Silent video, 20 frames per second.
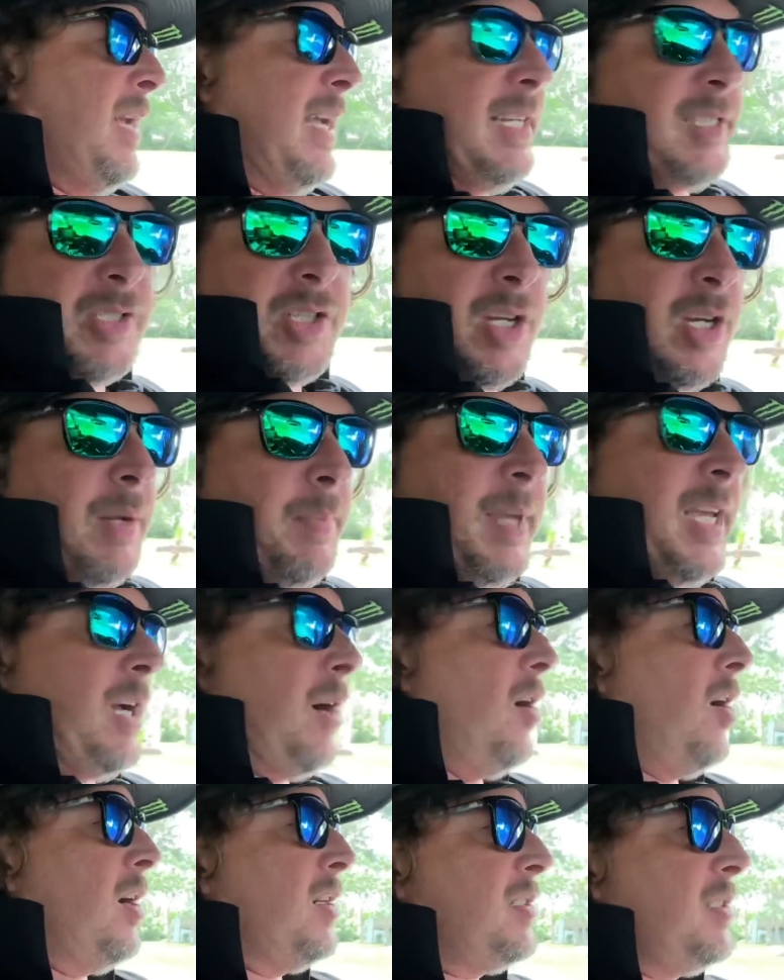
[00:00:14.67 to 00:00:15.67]
It's gonna be an
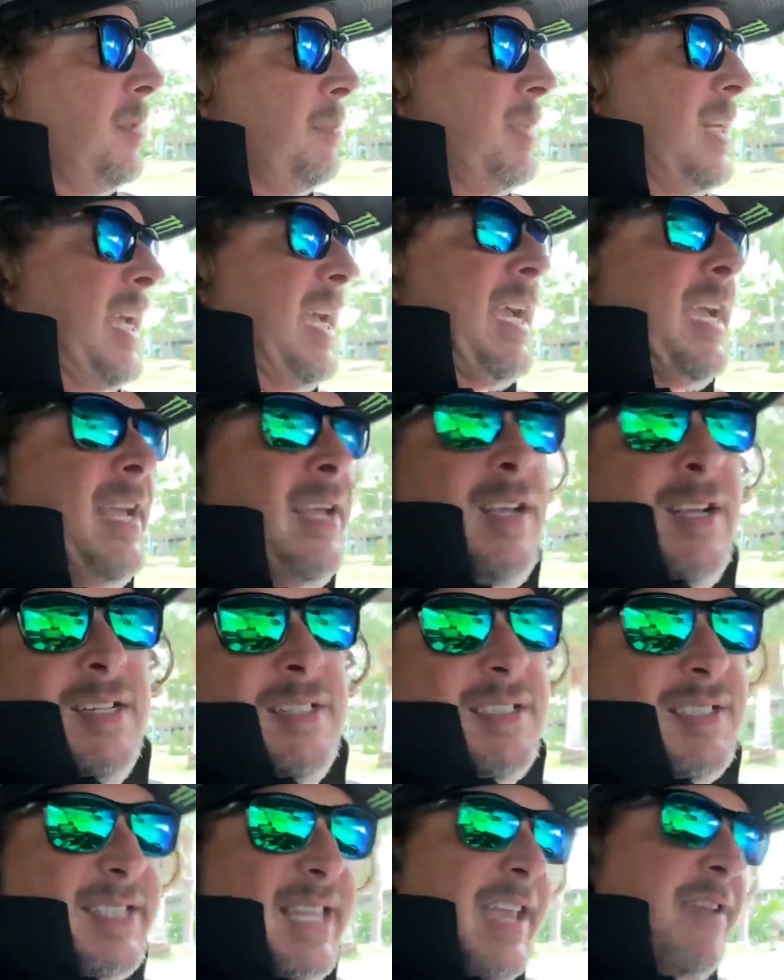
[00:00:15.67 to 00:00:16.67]
awesome day.
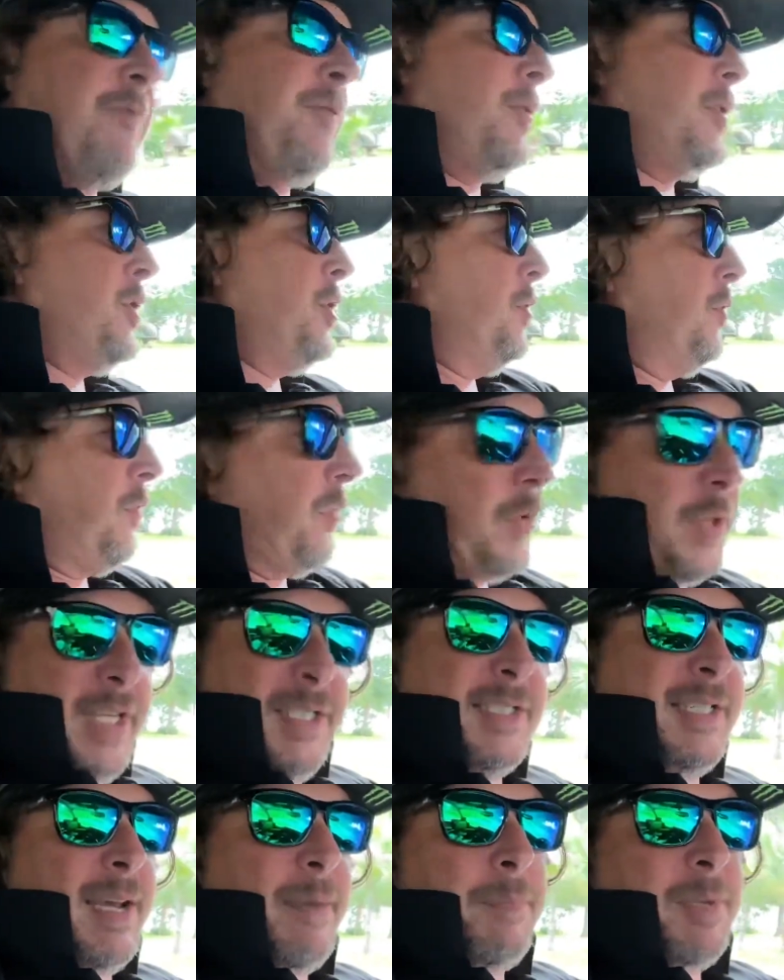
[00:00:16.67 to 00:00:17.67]
Stay tuned for
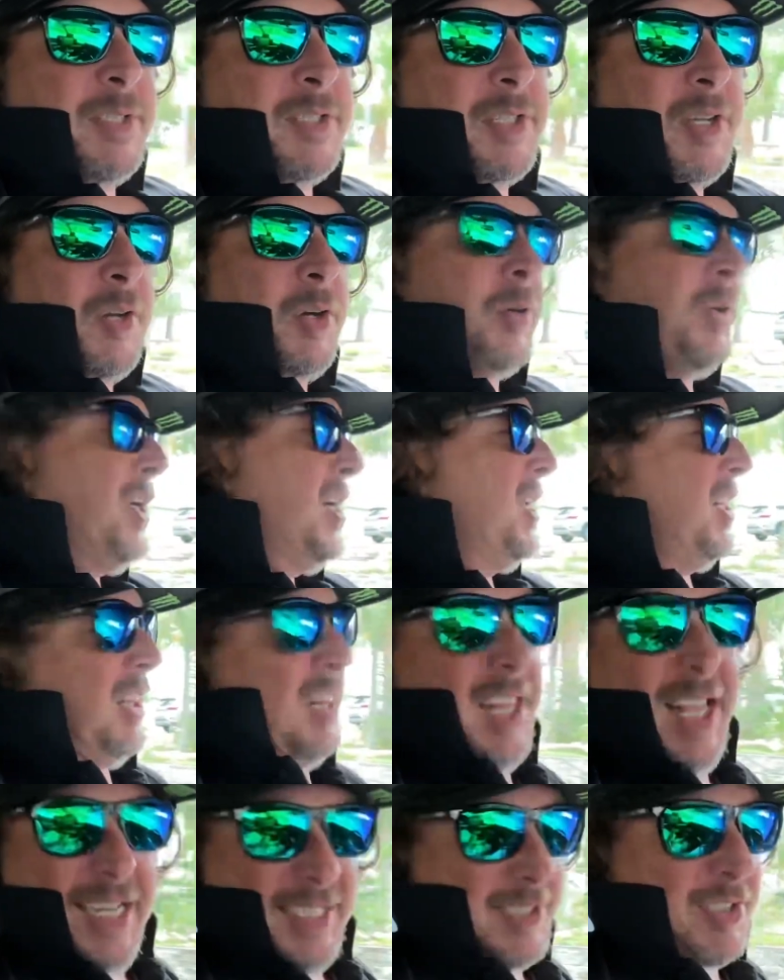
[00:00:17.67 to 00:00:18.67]
this episode.
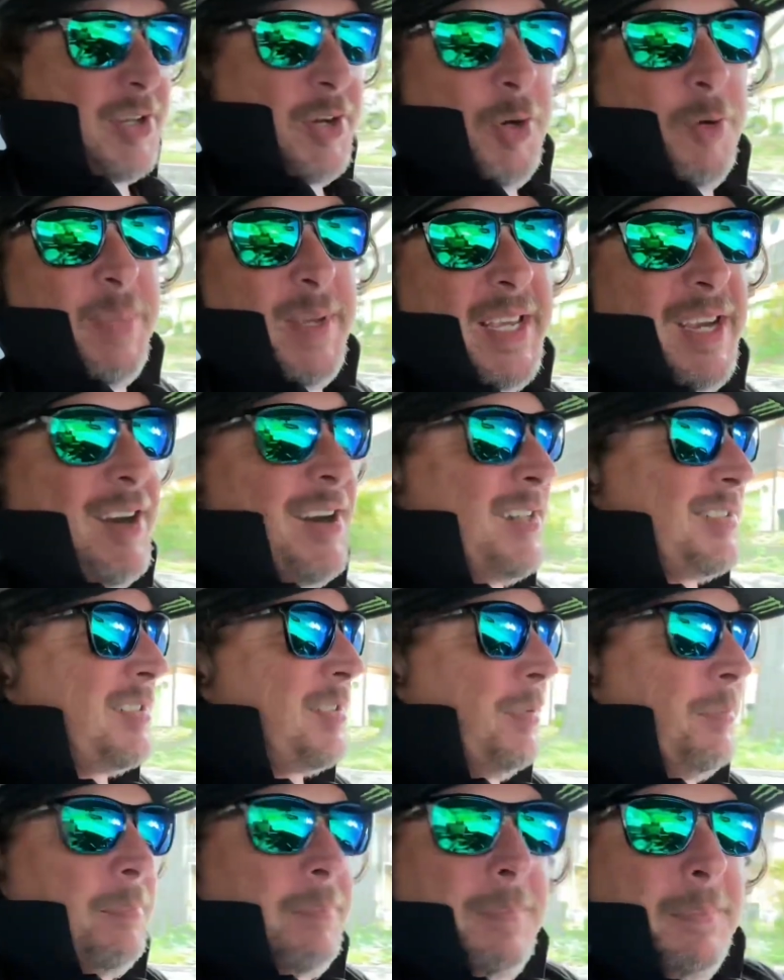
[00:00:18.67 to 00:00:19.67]
Let's go be awesome.